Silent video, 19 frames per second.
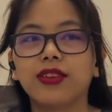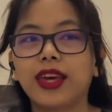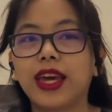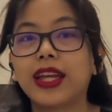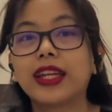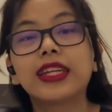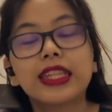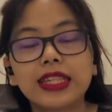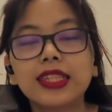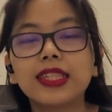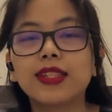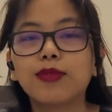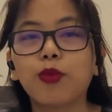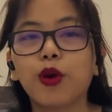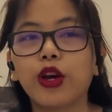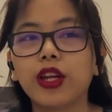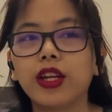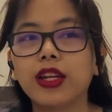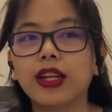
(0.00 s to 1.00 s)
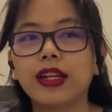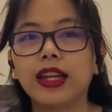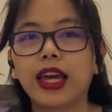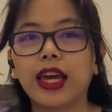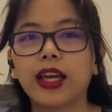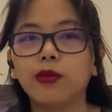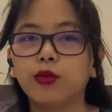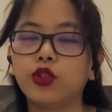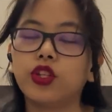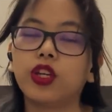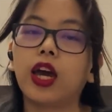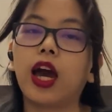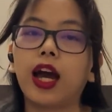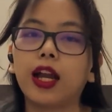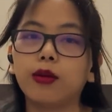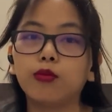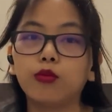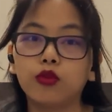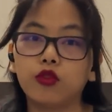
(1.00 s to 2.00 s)
At this point in time, she
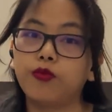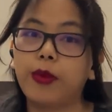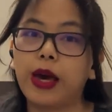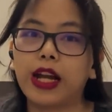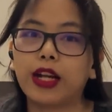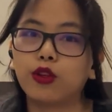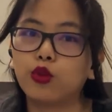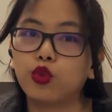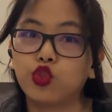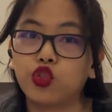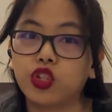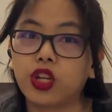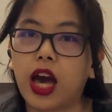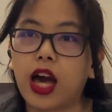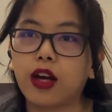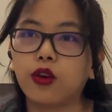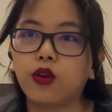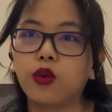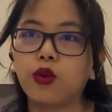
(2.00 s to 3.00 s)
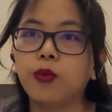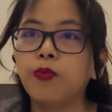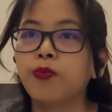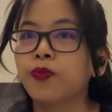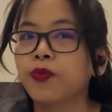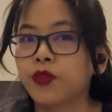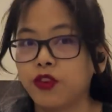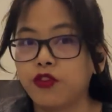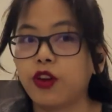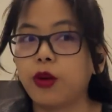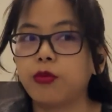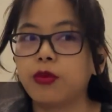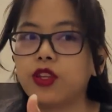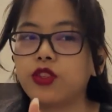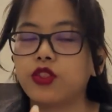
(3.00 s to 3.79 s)
had moved back to Chicago from the